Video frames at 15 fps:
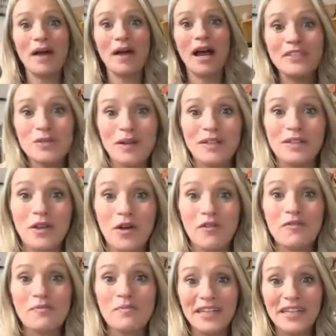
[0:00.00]
having to
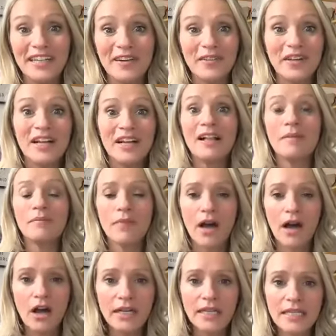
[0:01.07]
spend a lot of money on
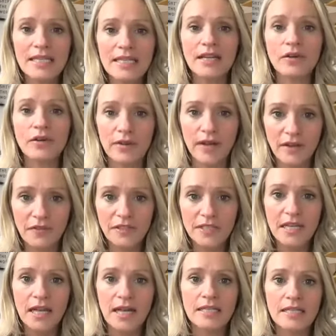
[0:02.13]
marketing or
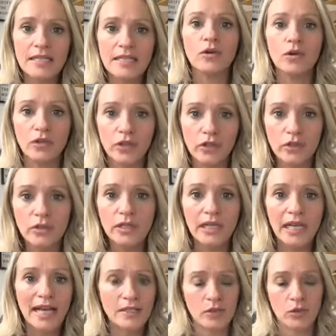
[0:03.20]
advertising or
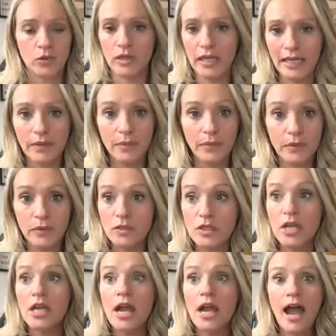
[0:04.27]
Google ads or
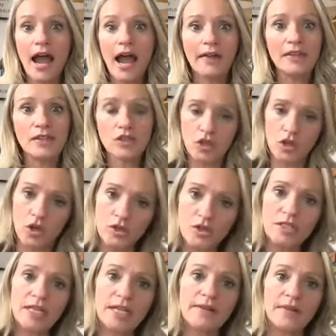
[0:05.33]
clickables, and it's
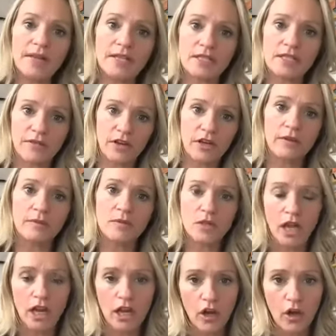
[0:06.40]
costing these firms
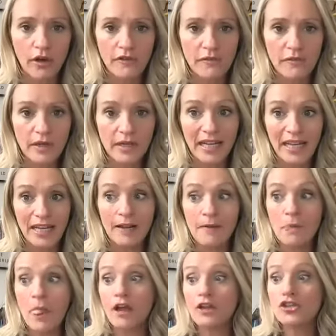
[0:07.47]
a lot of money
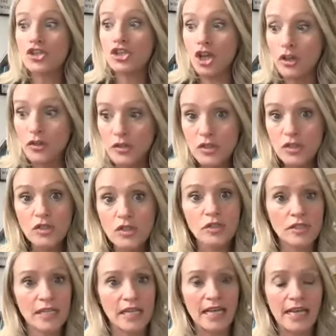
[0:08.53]
just
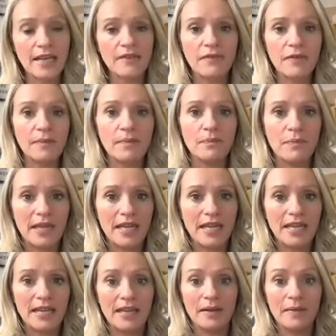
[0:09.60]
to even
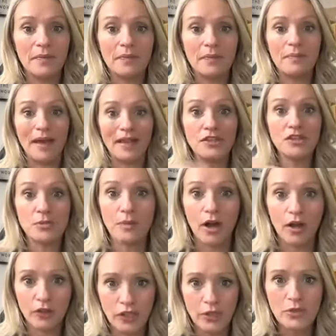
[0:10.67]
be
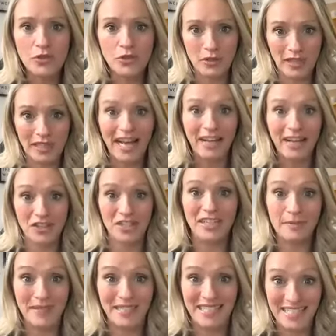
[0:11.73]
benchmark neutral and actually
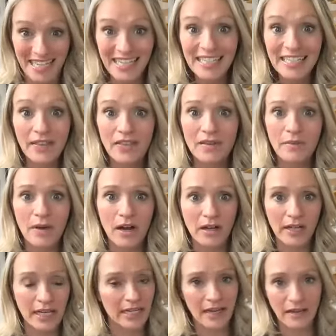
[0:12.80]
be seen in the
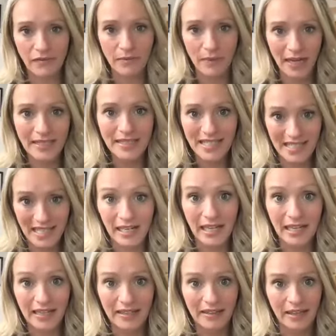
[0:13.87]
market, never mind sell
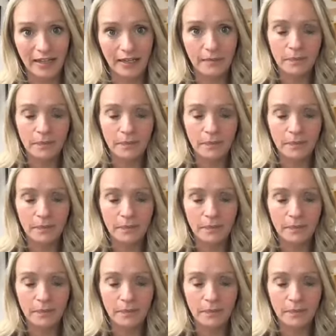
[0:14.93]
anything.